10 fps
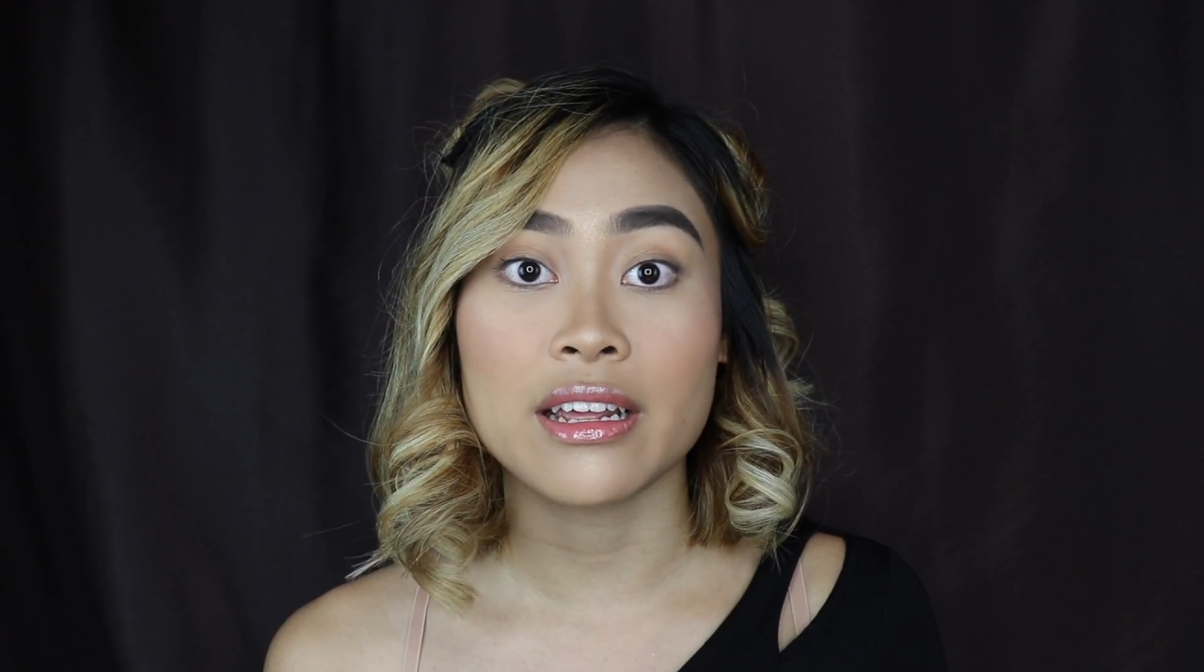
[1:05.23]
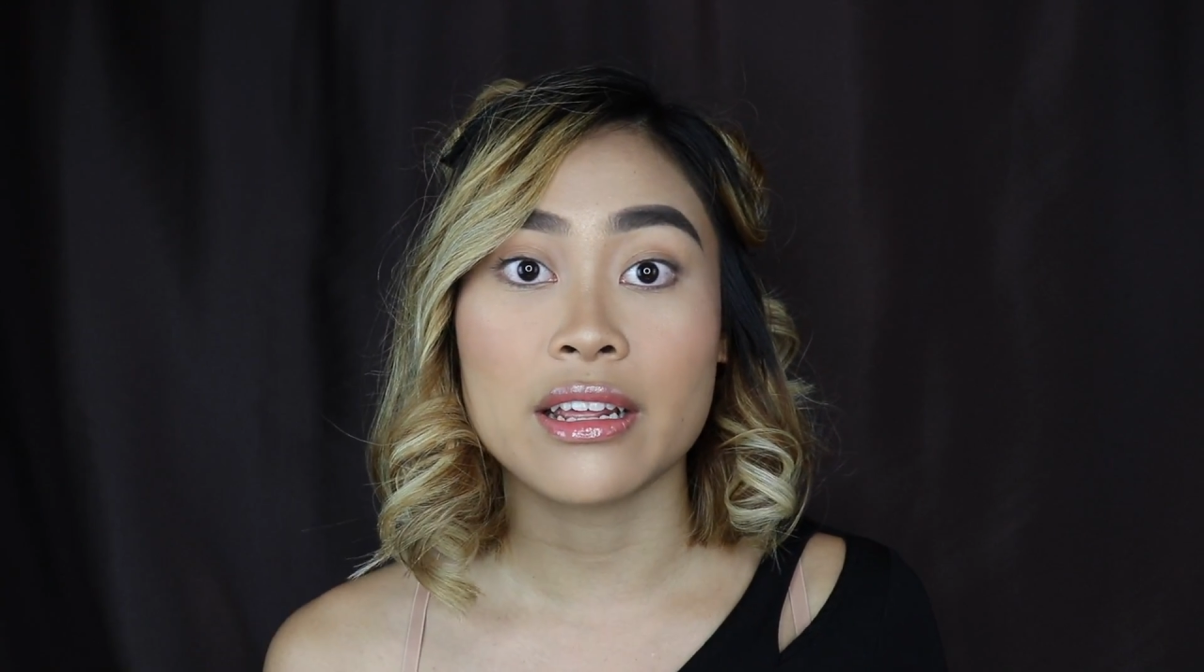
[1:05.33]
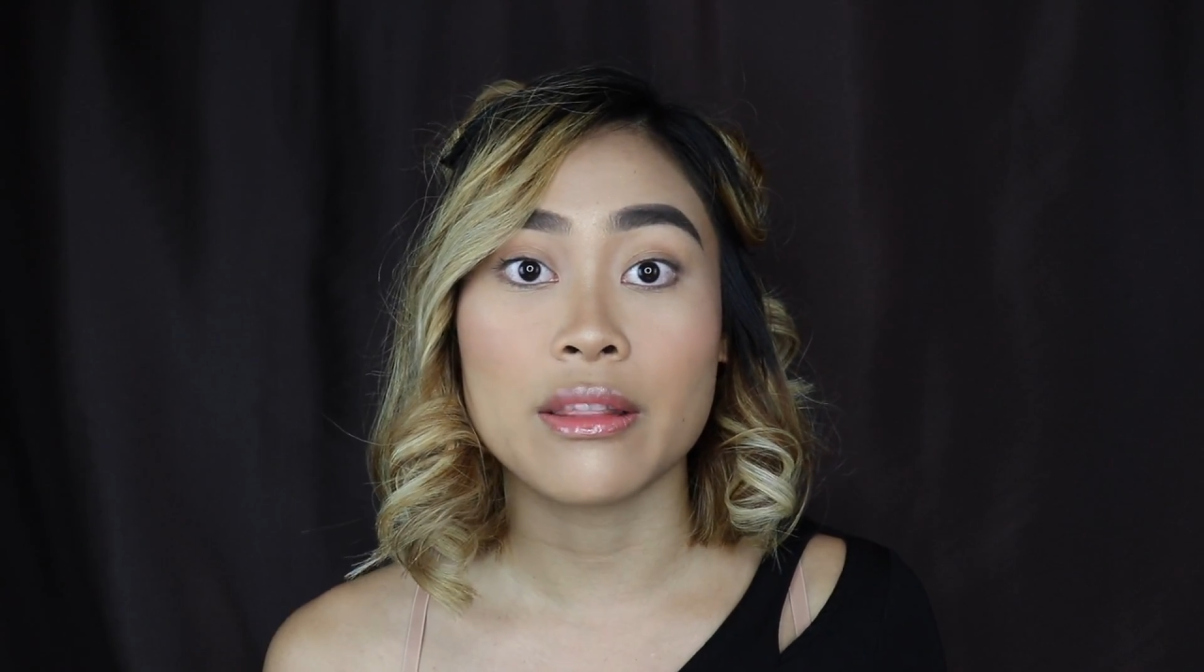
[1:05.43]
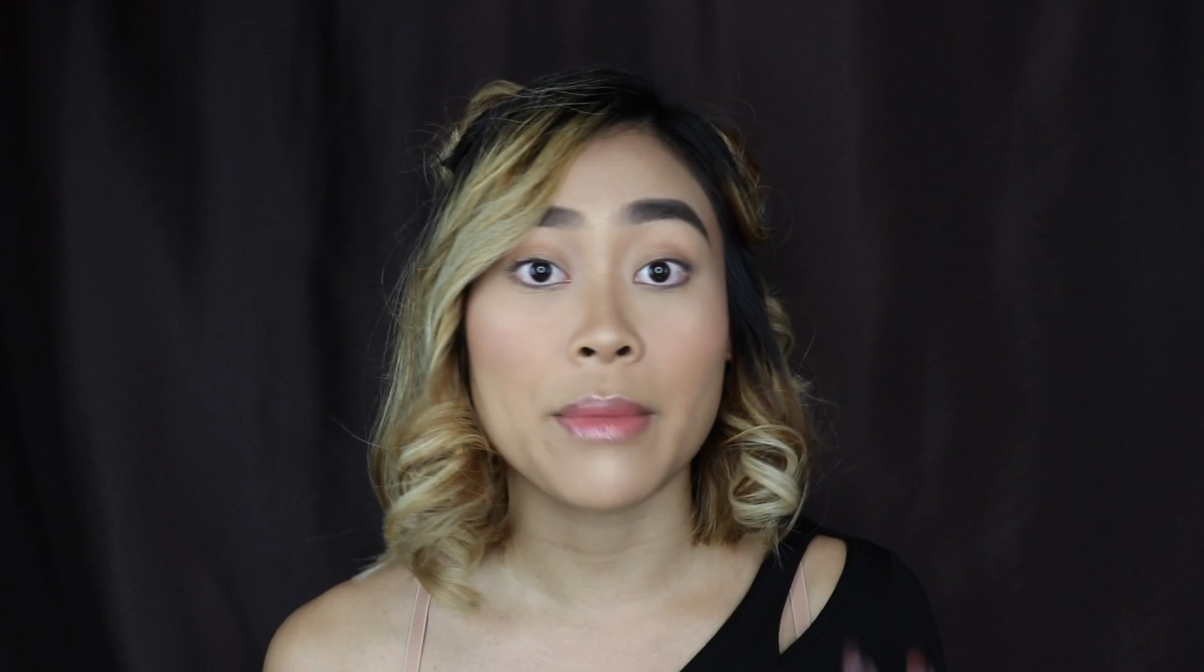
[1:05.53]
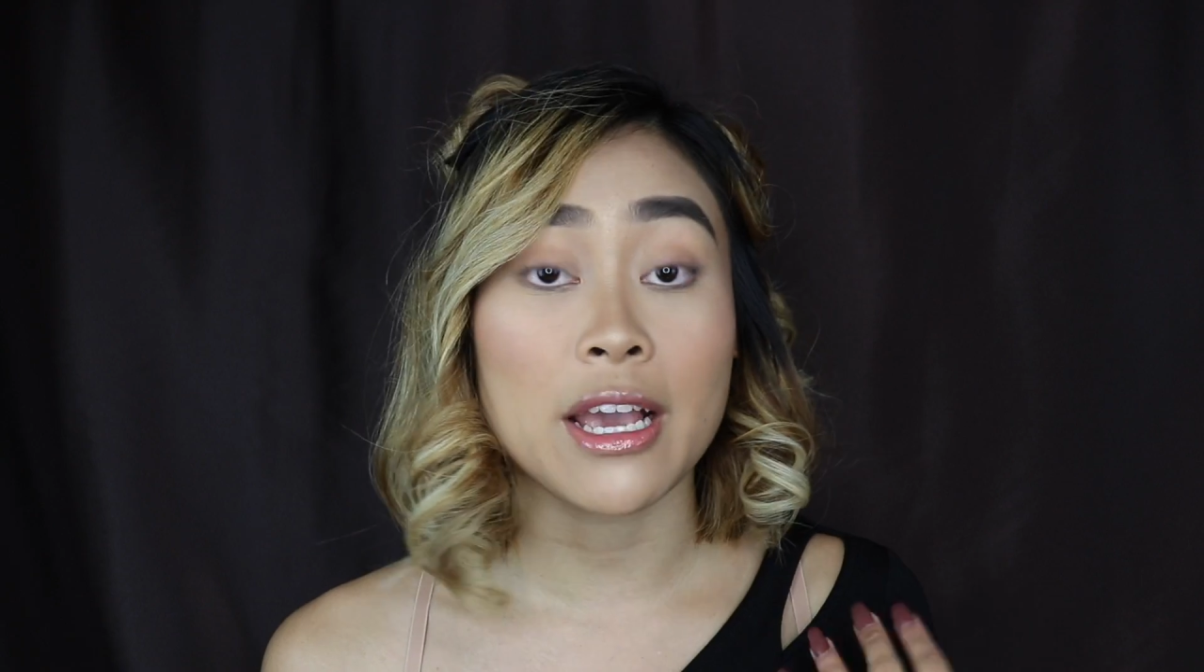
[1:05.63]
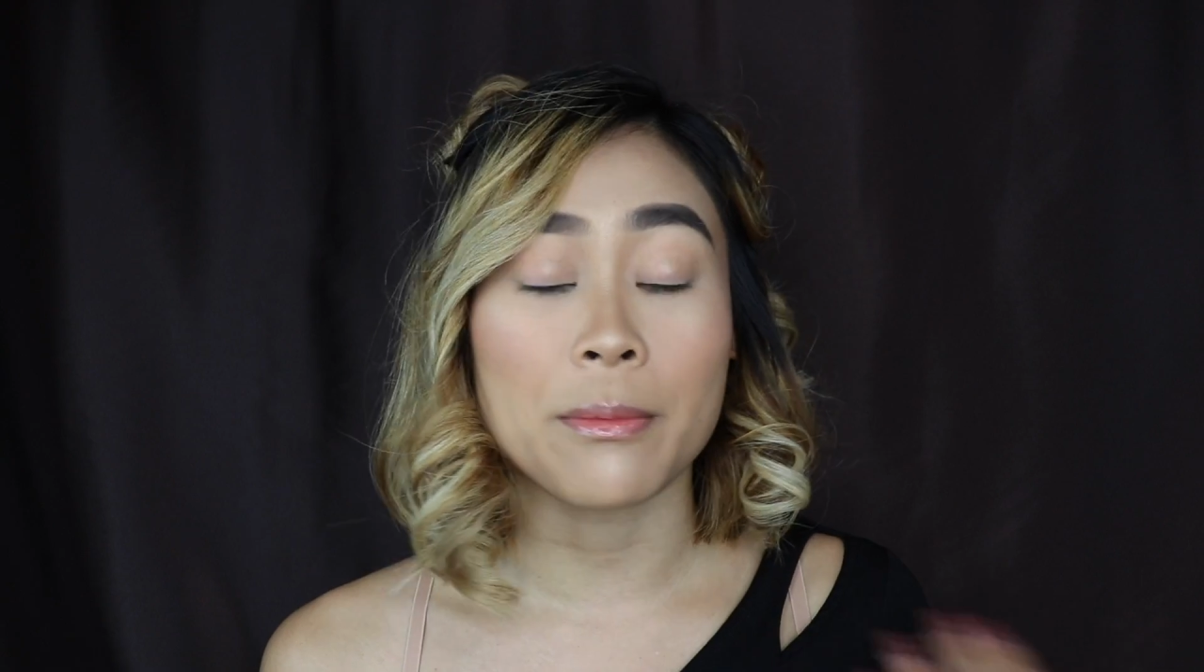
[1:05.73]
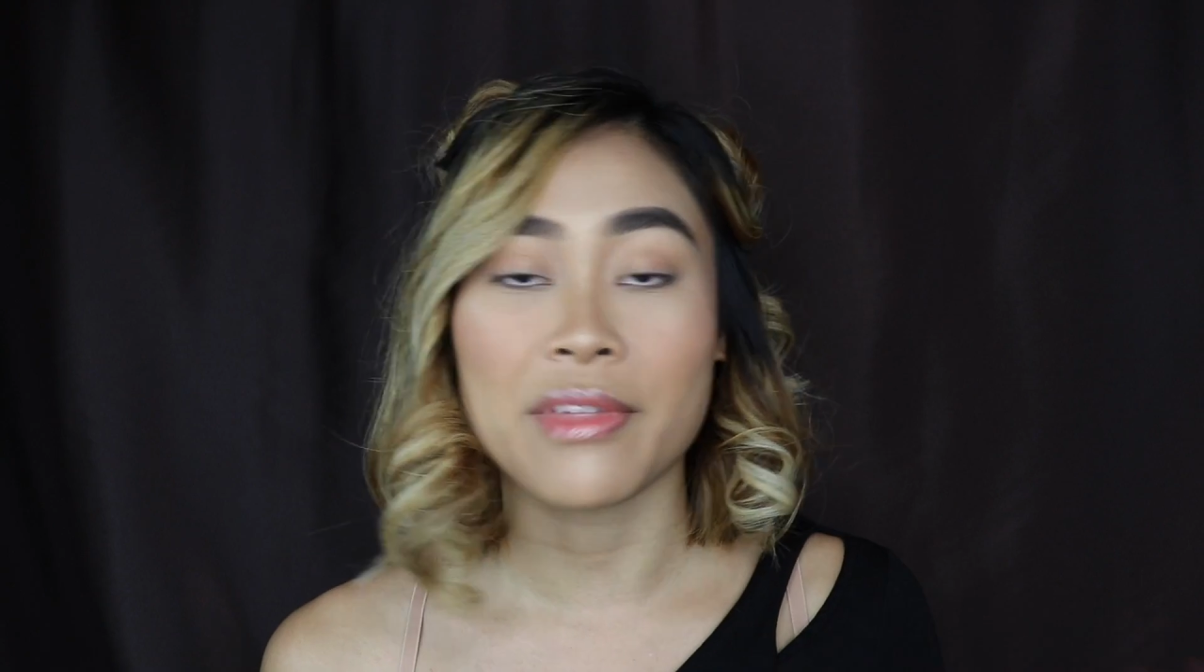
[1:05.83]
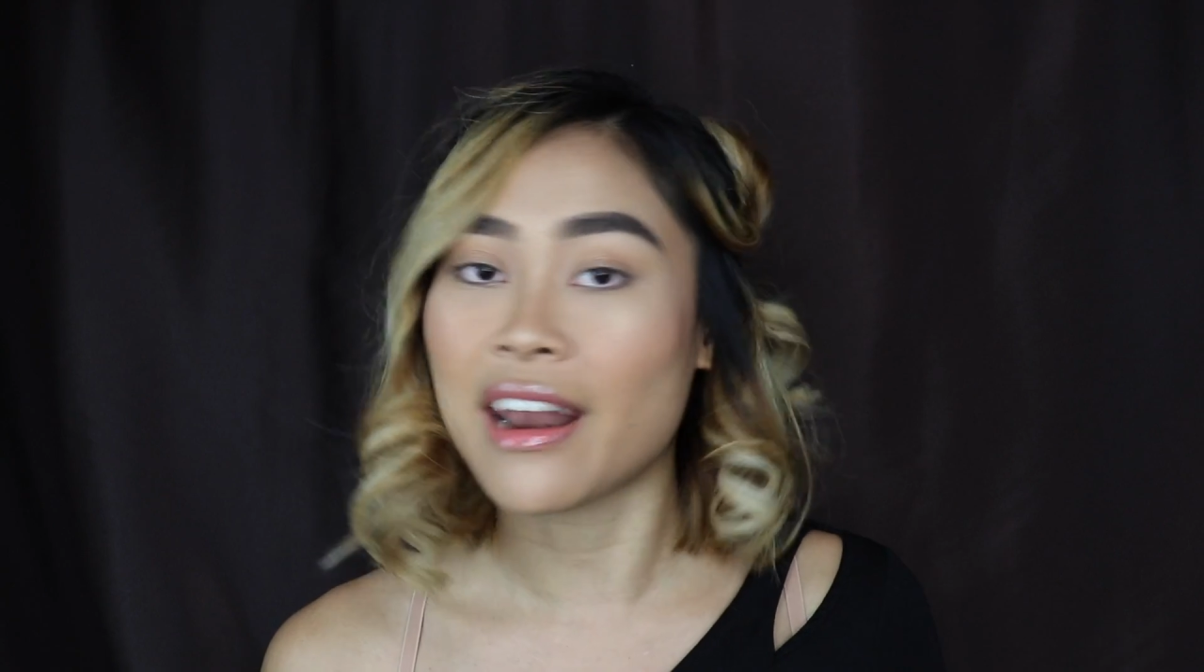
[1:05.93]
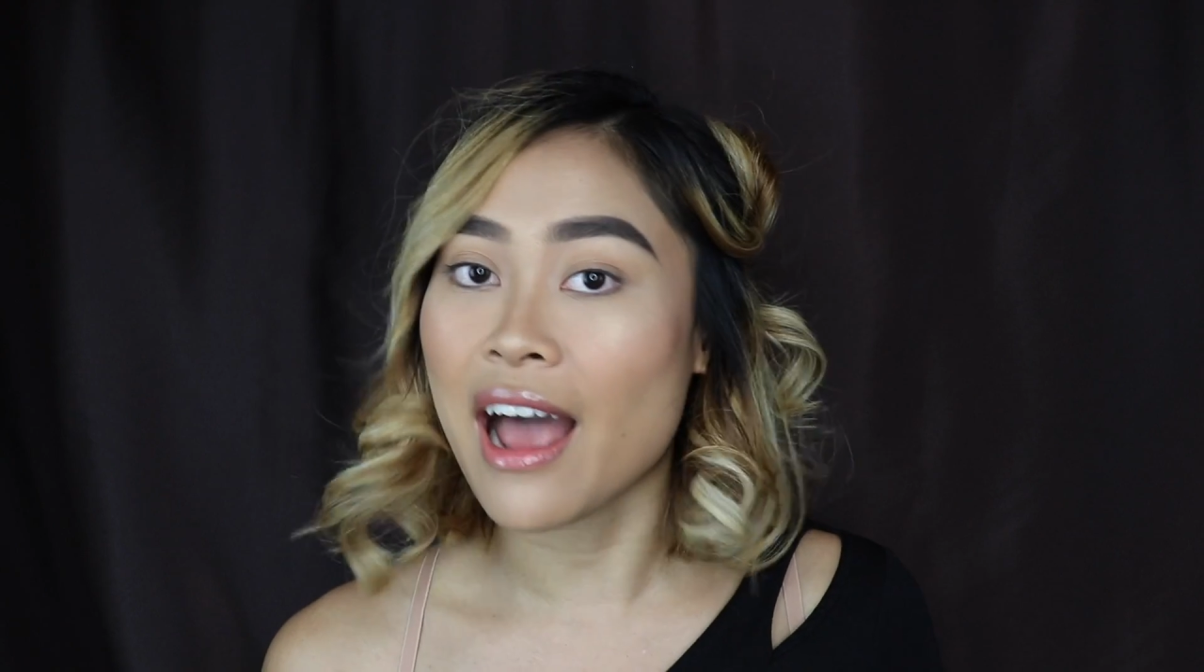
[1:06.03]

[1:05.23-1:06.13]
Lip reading: in the makeup that